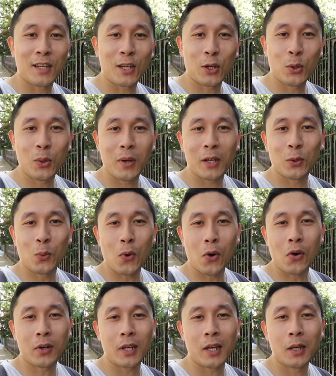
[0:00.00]
a quick
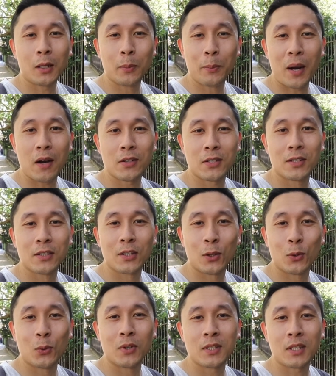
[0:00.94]
walk in comparison to
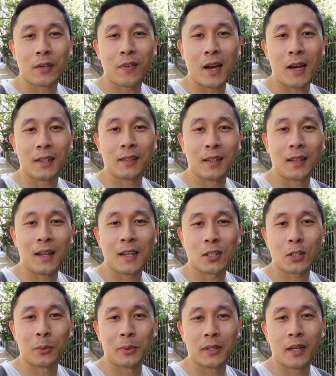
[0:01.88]
the ones I've had in the
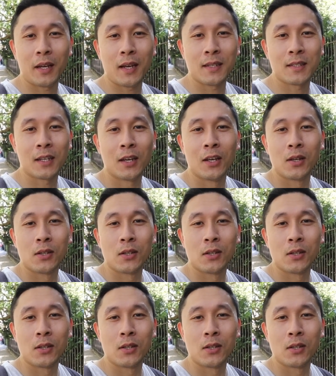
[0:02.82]
last couple of days,